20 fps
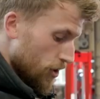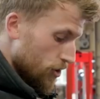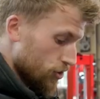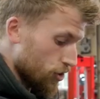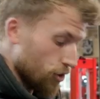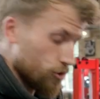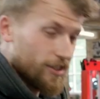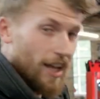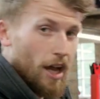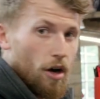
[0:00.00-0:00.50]

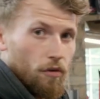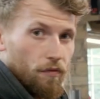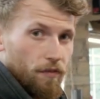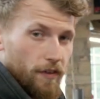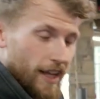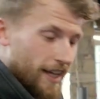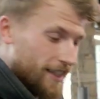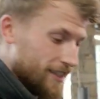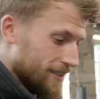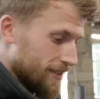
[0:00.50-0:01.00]
So set up for
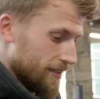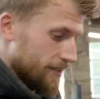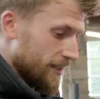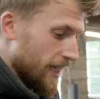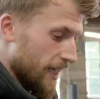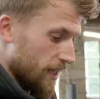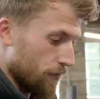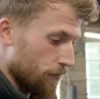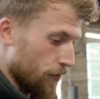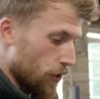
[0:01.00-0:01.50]
this,
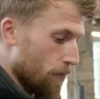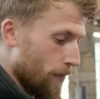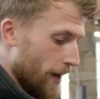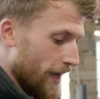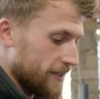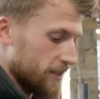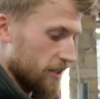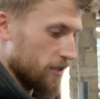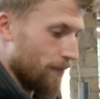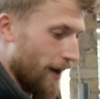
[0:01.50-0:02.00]
take a few
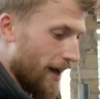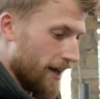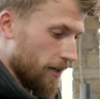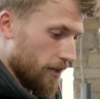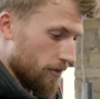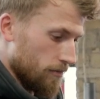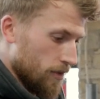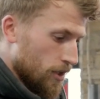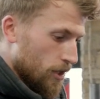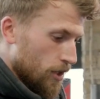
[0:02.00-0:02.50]
paces back.
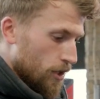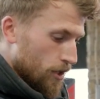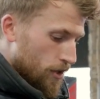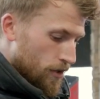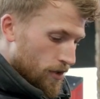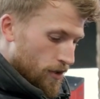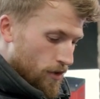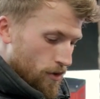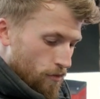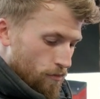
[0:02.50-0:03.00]

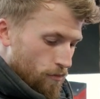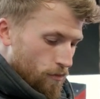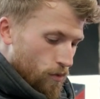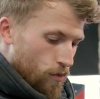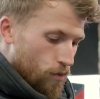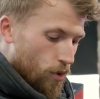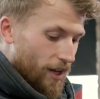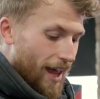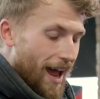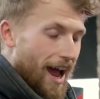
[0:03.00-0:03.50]

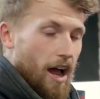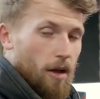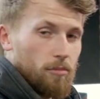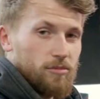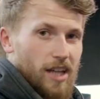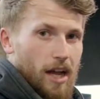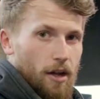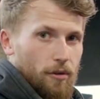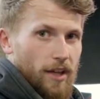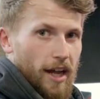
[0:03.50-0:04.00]
We want
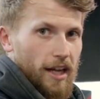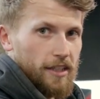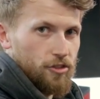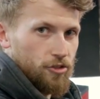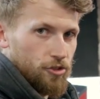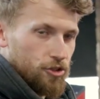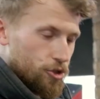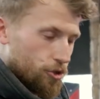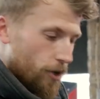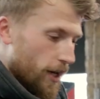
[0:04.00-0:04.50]
arms out nice
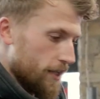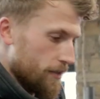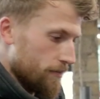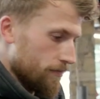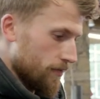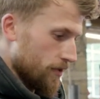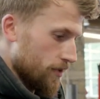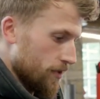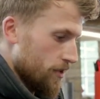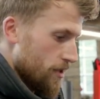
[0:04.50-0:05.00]
and straight,
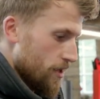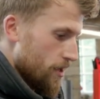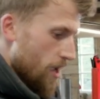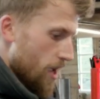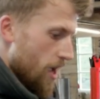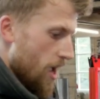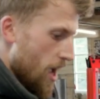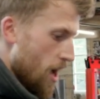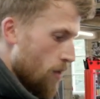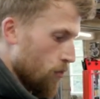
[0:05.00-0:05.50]

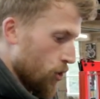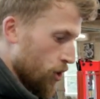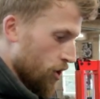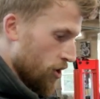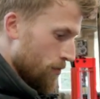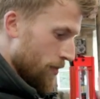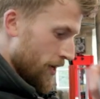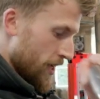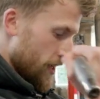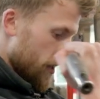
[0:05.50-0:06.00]
and we're going
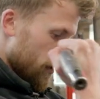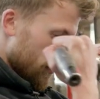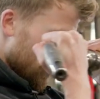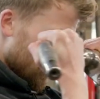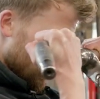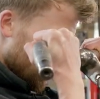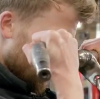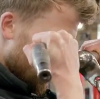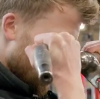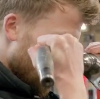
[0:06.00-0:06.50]
to be
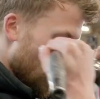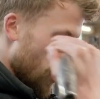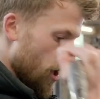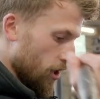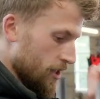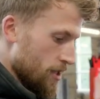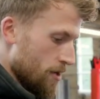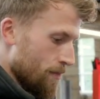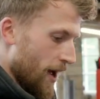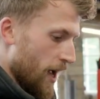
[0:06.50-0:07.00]

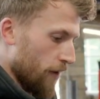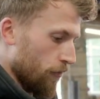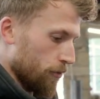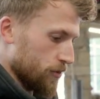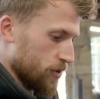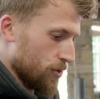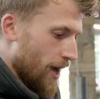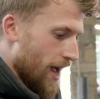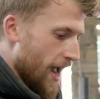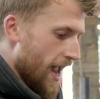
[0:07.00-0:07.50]
curling the bar
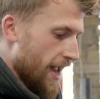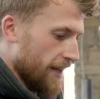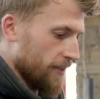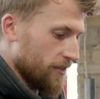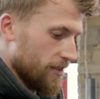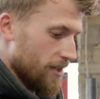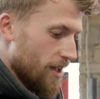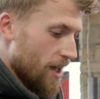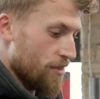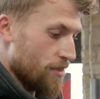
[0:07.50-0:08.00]
up to our head,
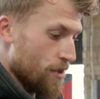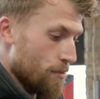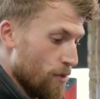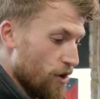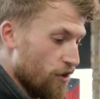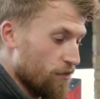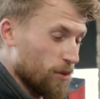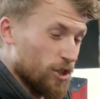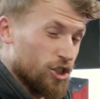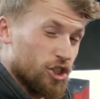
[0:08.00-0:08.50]
and the
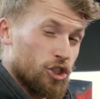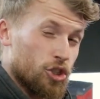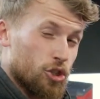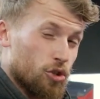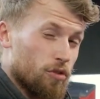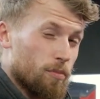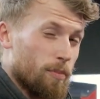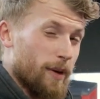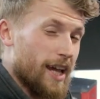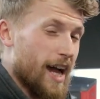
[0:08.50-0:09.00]
movement
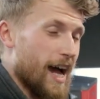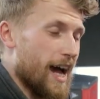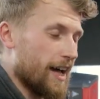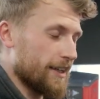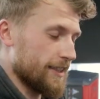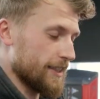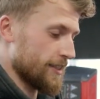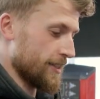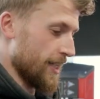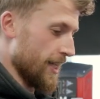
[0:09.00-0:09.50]
should be
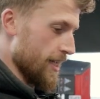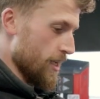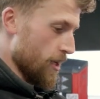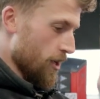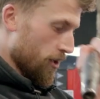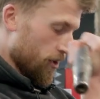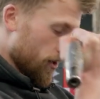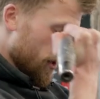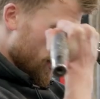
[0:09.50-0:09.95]
hardest here